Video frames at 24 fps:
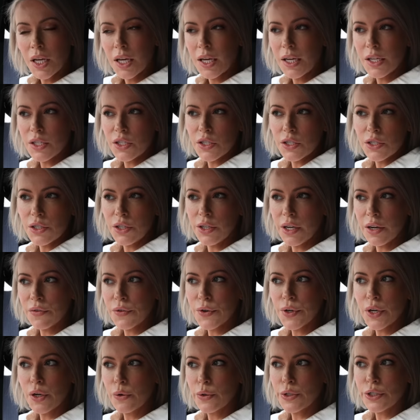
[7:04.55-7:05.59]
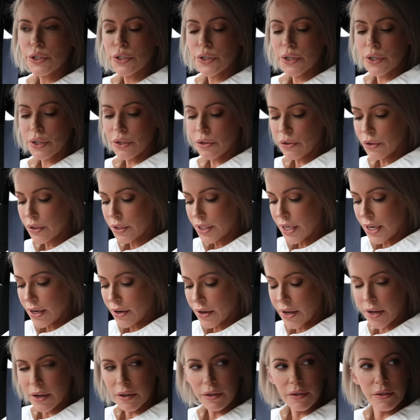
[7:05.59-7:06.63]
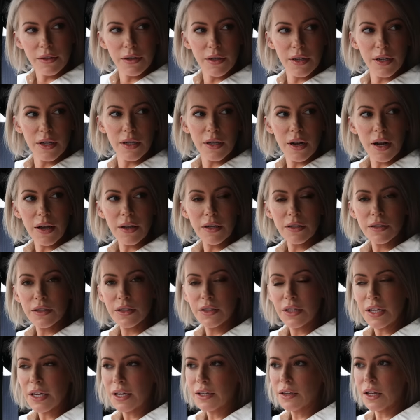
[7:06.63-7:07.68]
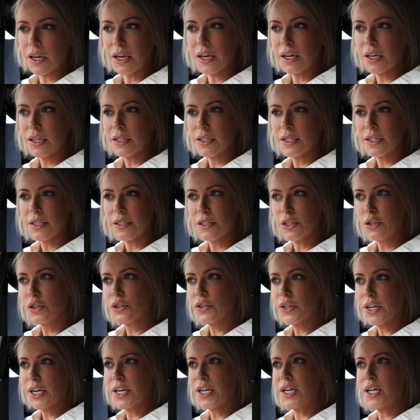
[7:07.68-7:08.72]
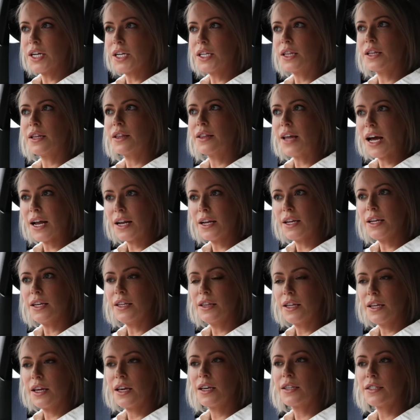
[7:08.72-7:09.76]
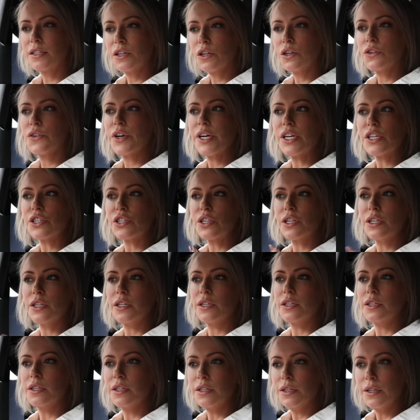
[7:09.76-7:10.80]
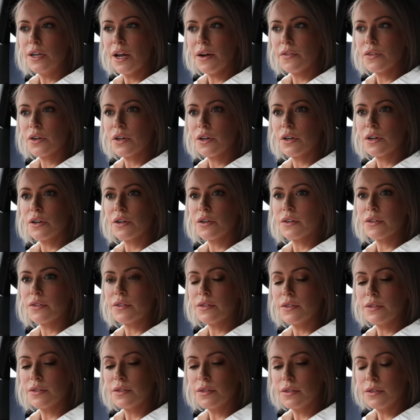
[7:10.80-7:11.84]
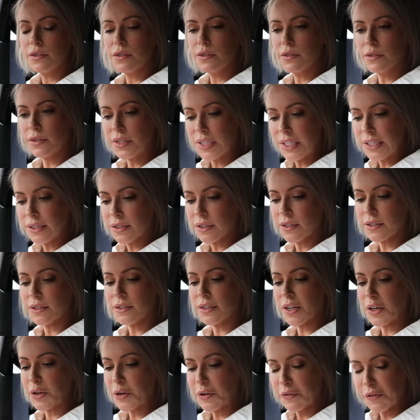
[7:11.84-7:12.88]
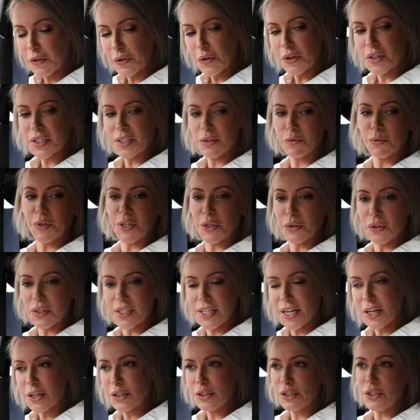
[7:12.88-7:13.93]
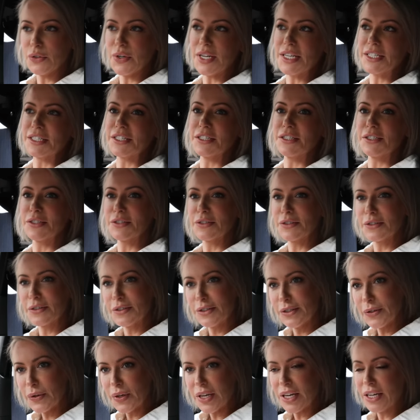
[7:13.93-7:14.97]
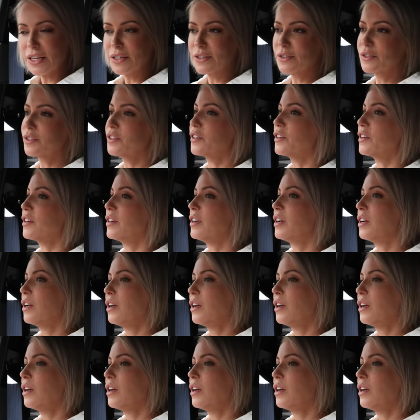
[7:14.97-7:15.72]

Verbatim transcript: it's just you never know what you're going to look down at and i just think like it's exhilarating it, that the exhilaration never ceases like if you look when you look down at two aces or two kings or